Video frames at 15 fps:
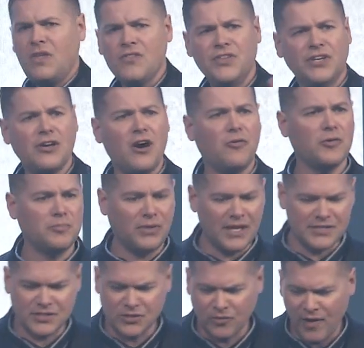that God would
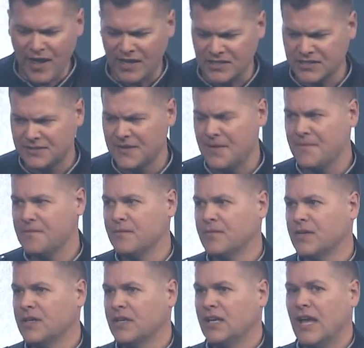bless the rest.
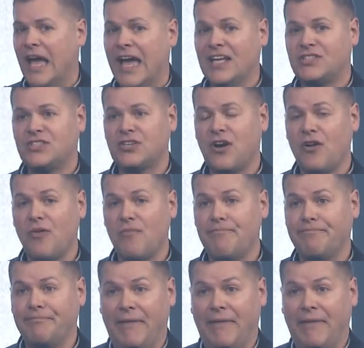And so